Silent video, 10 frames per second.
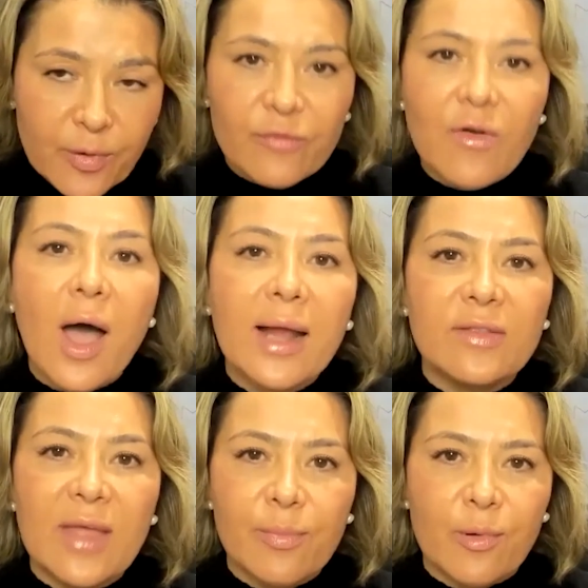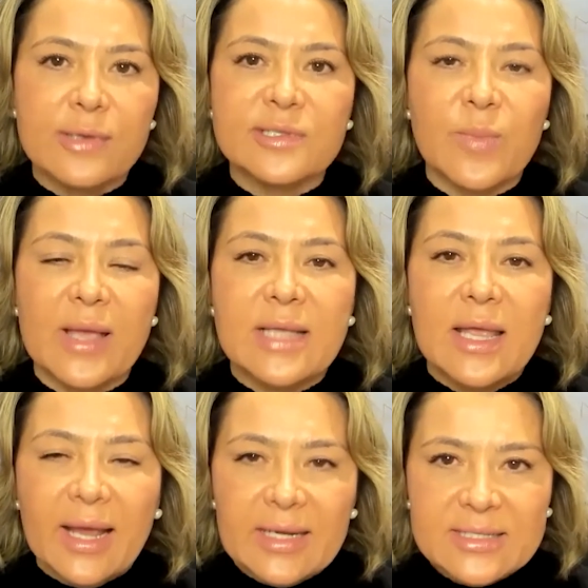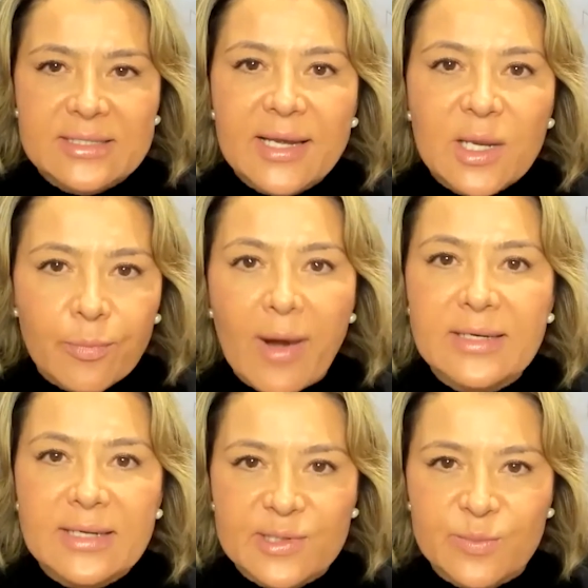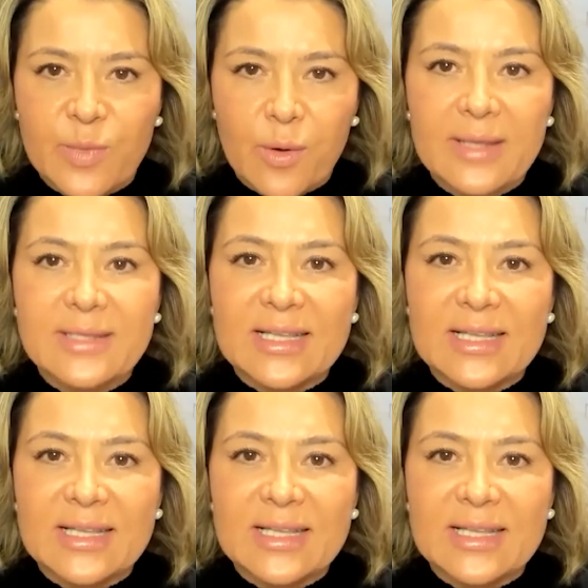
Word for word: provide their prospects an ecstatic brand experience.